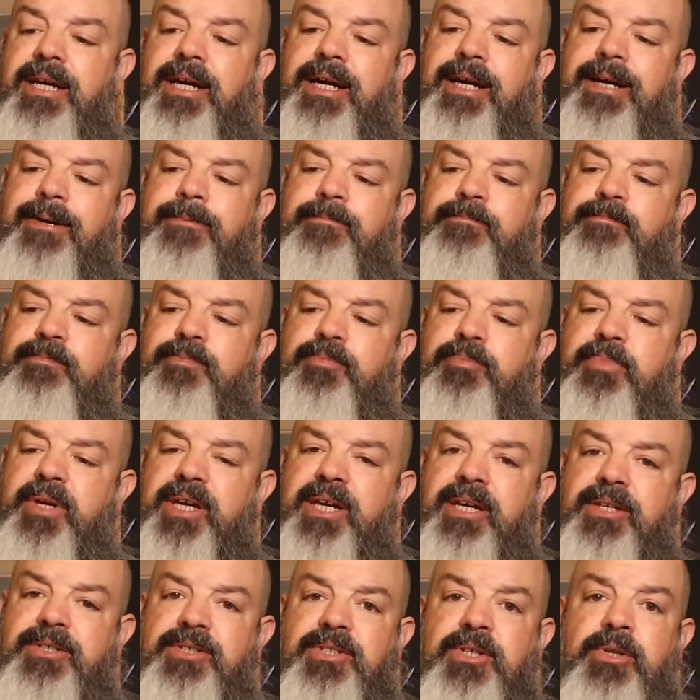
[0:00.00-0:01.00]
um,
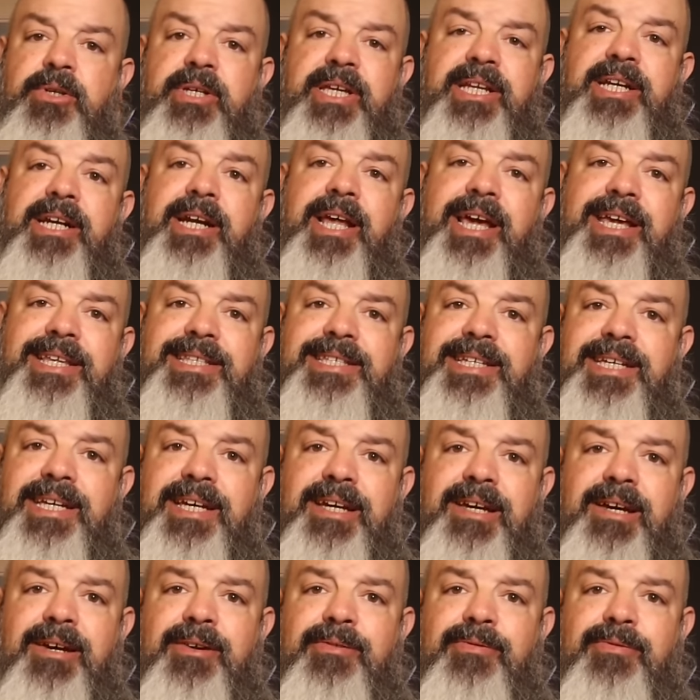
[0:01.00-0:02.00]
because you'll get an
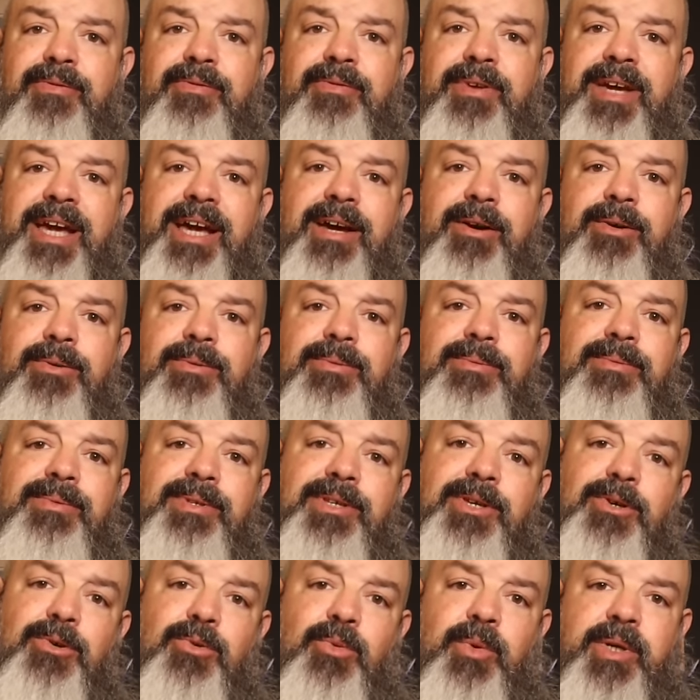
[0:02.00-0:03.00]
idea of how
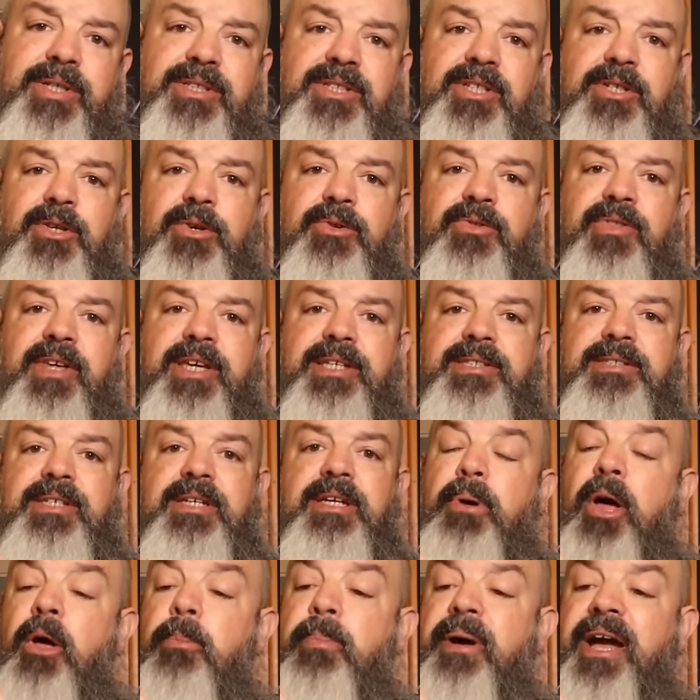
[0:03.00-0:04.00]
you want to do things.
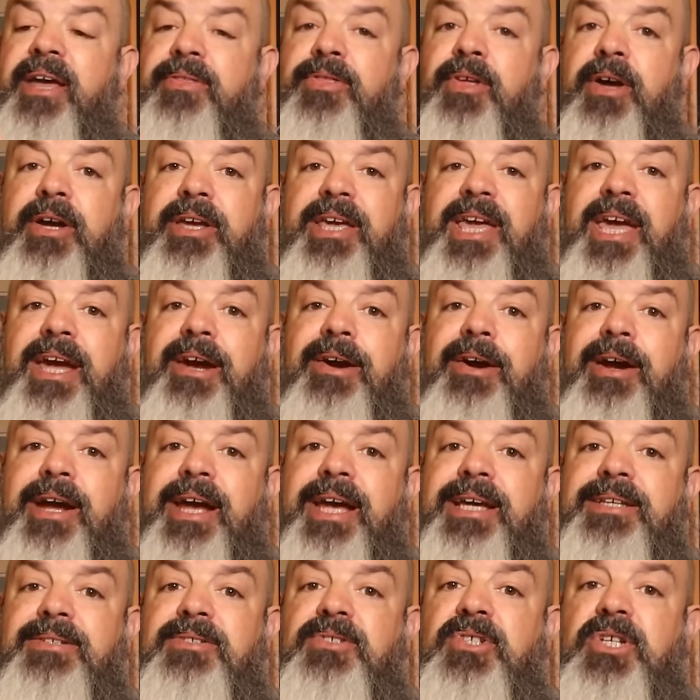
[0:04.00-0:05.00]
Ball python care
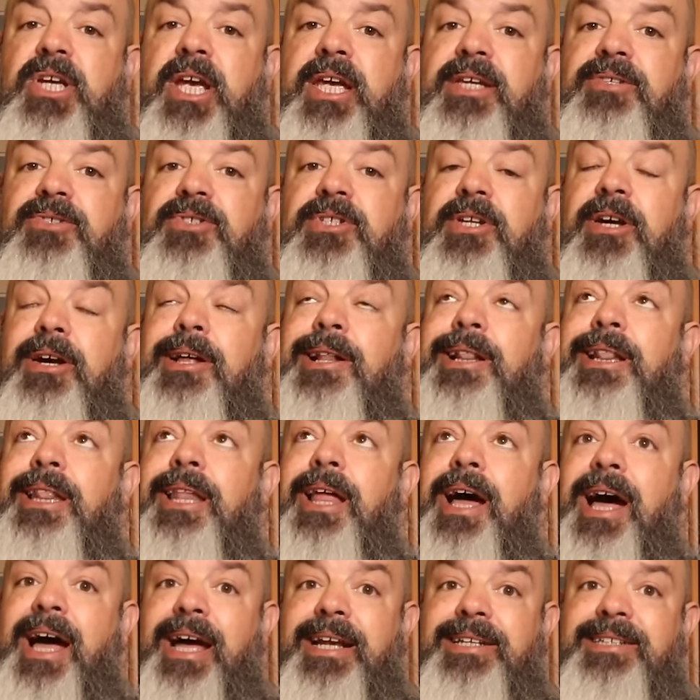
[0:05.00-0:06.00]
has changed a
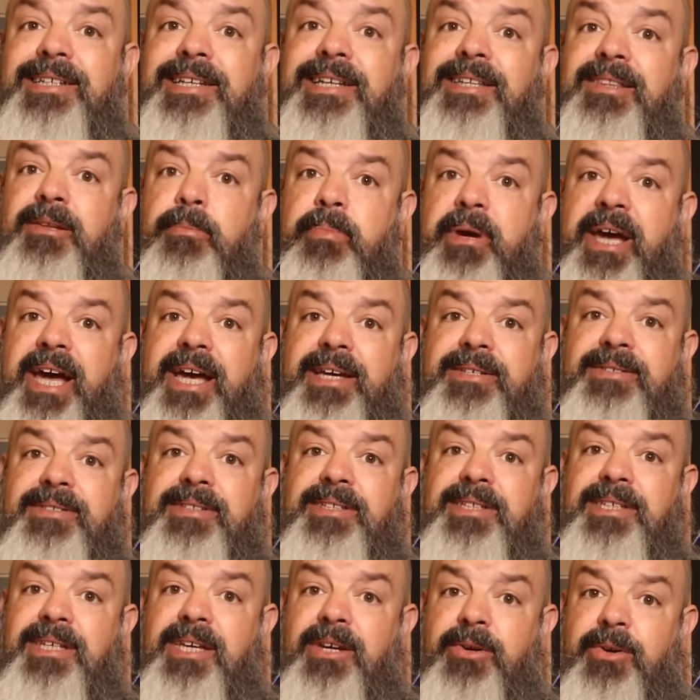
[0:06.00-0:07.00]
lot in the
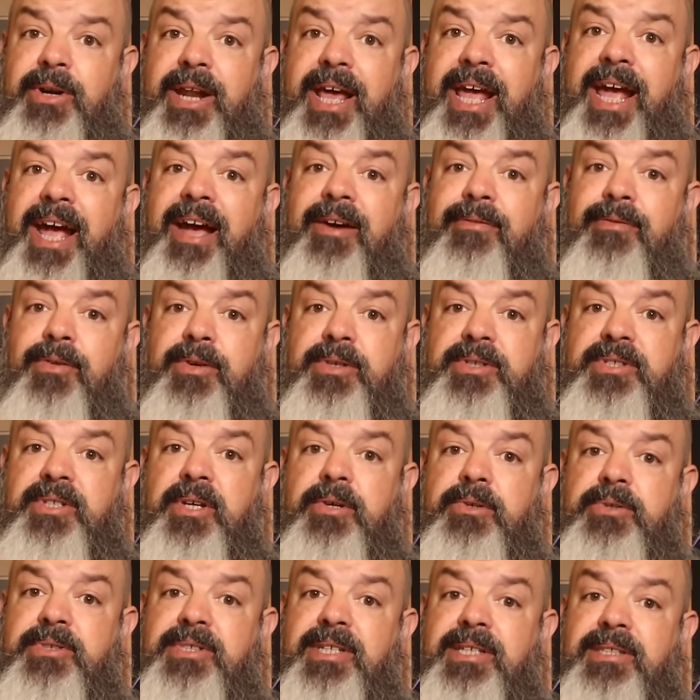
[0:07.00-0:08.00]
past year and a half or
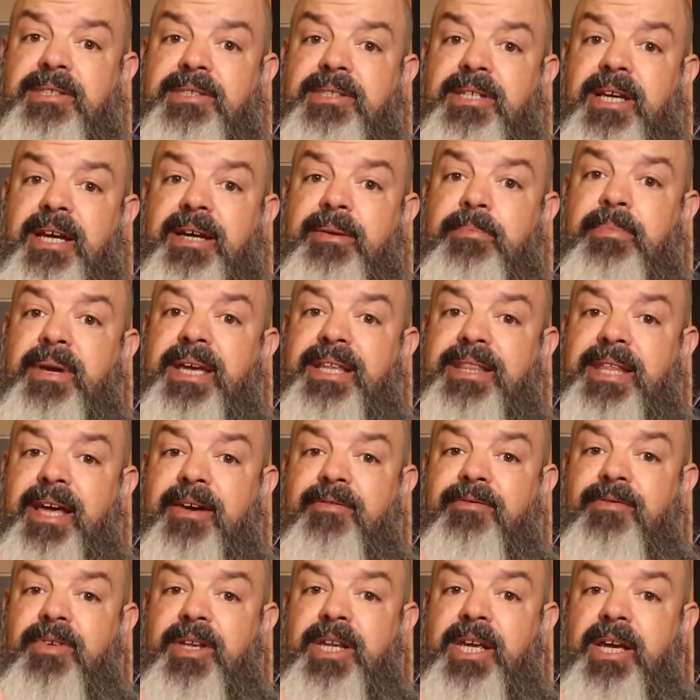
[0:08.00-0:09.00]
so since I made
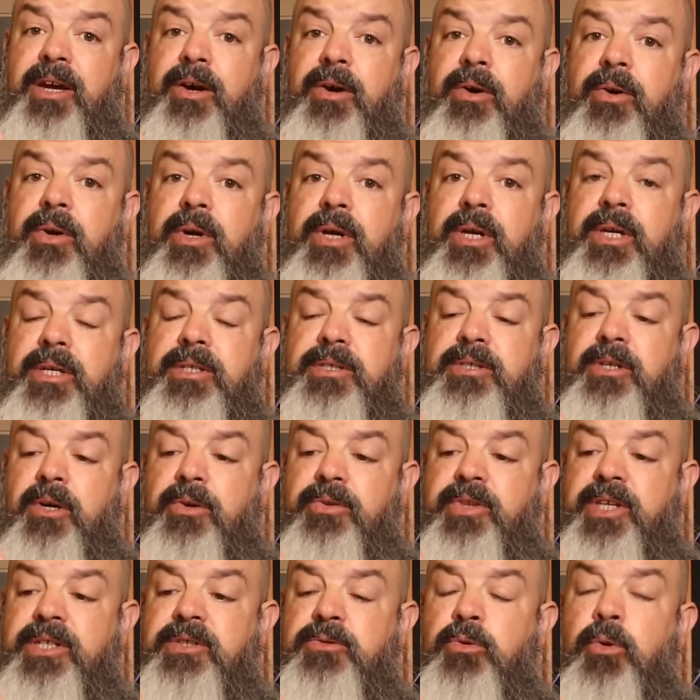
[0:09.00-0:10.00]
that video.
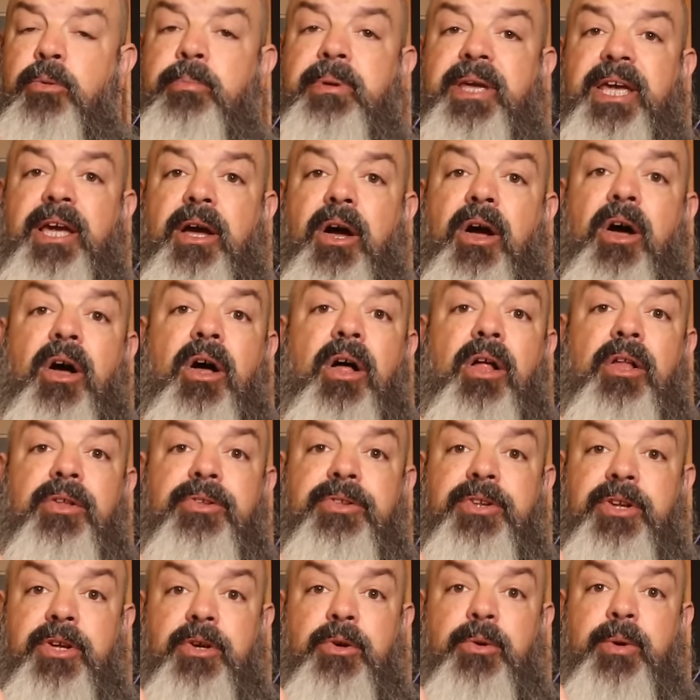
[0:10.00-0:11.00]
So this will be all
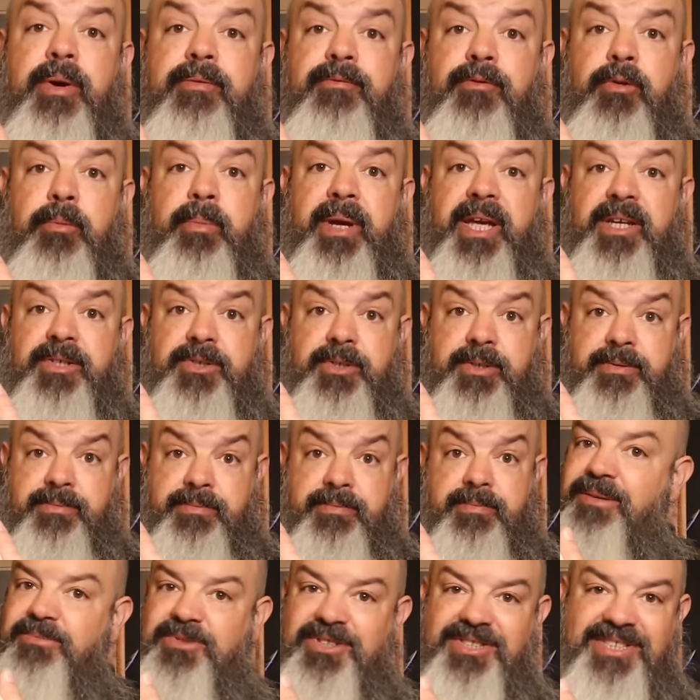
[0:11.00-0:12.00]
new information.
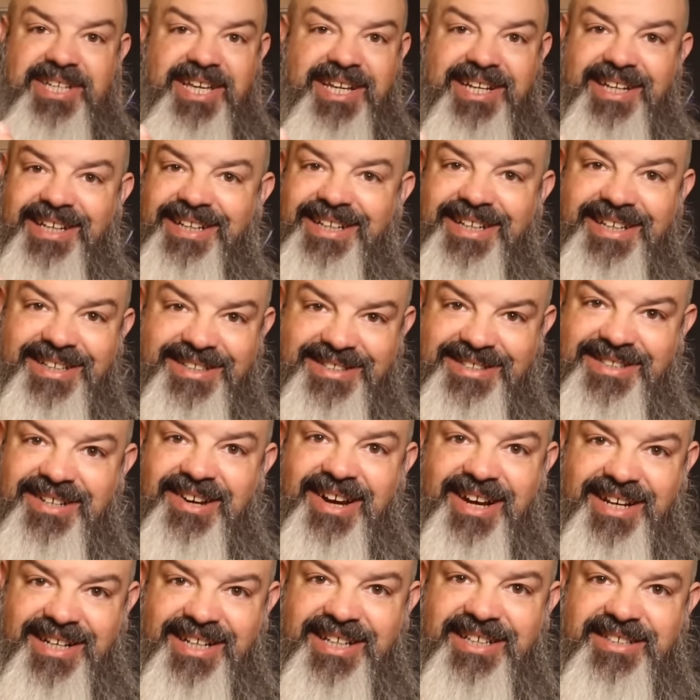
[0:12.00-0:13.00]
I'm just kidding. It's
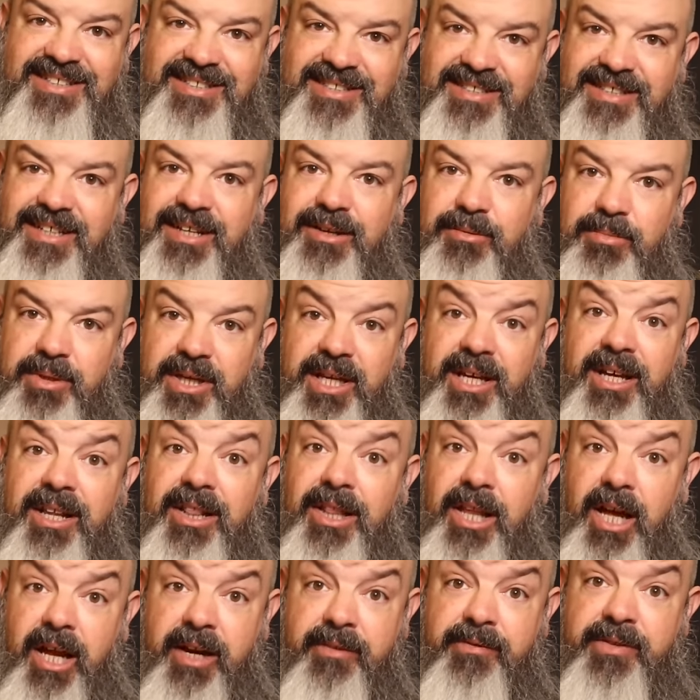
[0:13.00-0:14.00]
not. It's going to be a
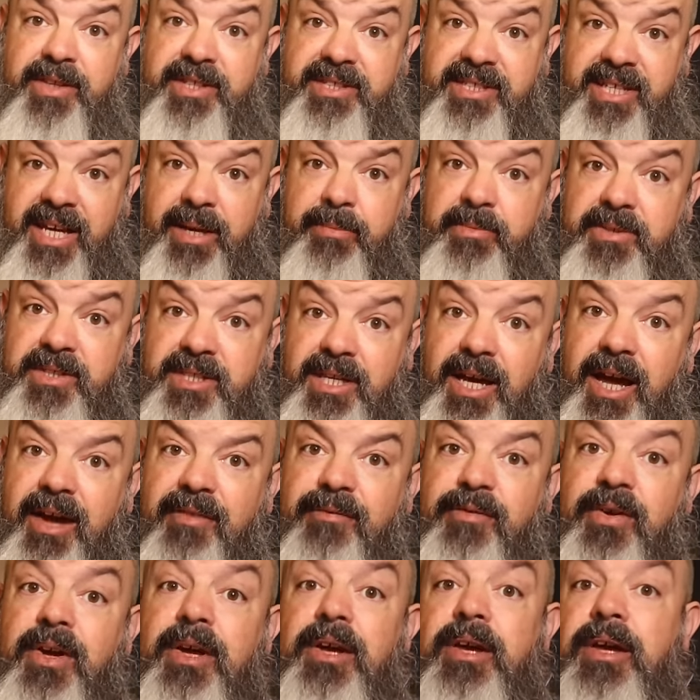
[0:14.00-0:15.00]
lot of the same
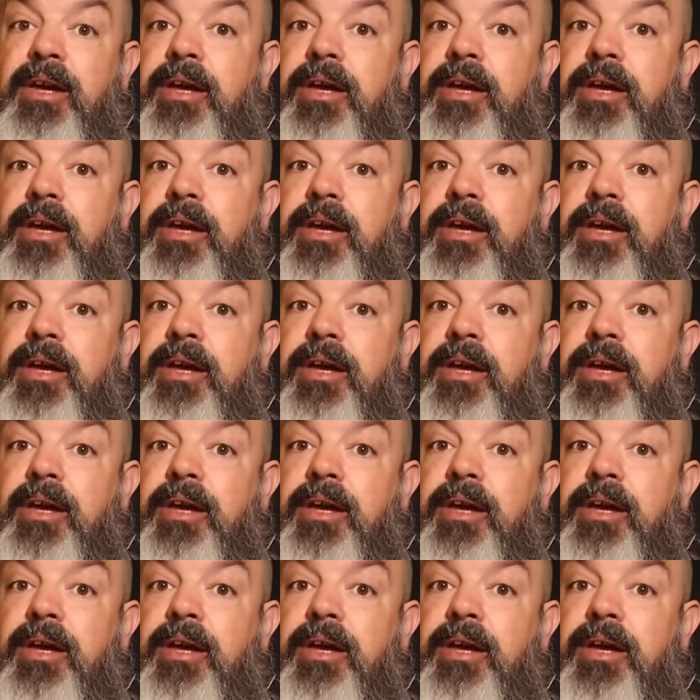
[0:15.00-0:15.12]
stuff